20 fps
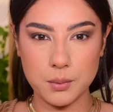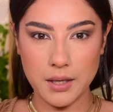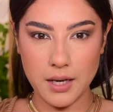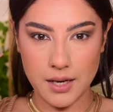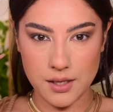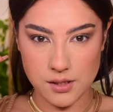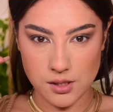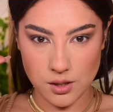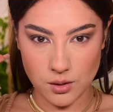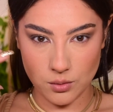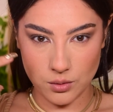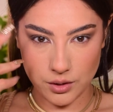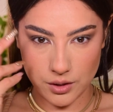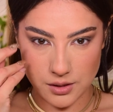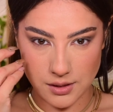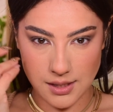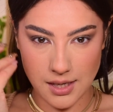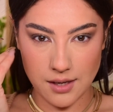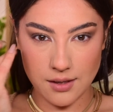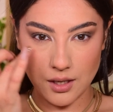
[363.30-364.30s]
but as you look
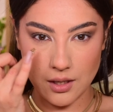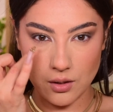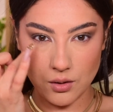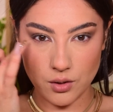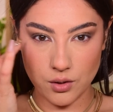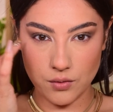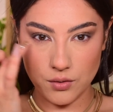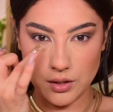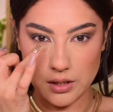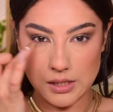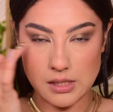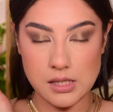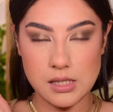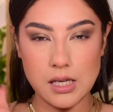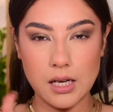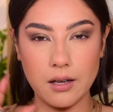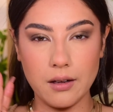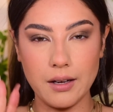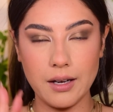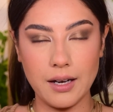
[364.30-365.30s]
down, I don't know if you can
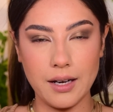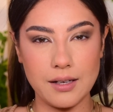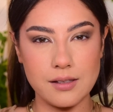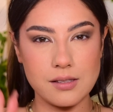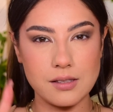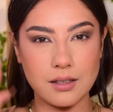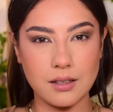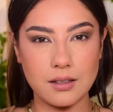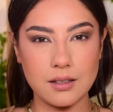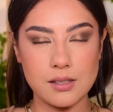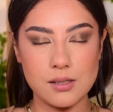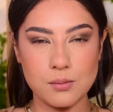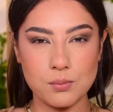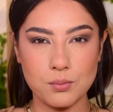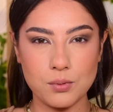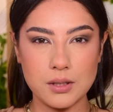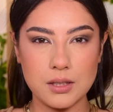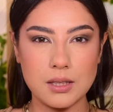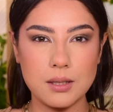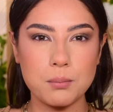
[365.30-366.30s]
tell, it has like this
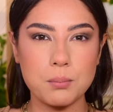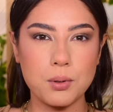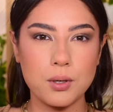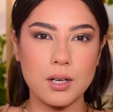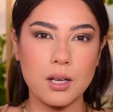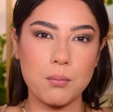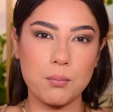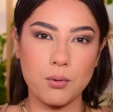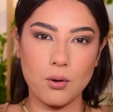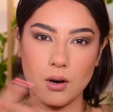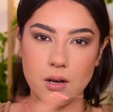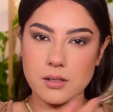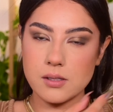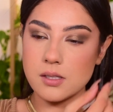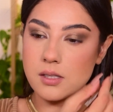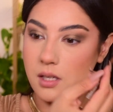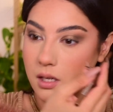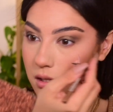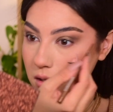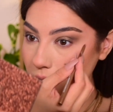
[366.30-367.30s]
really pretty bronze
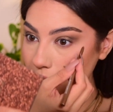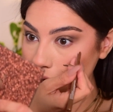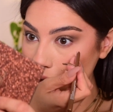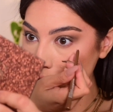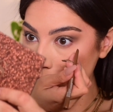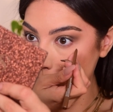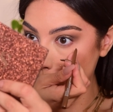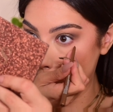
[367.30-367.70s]
color.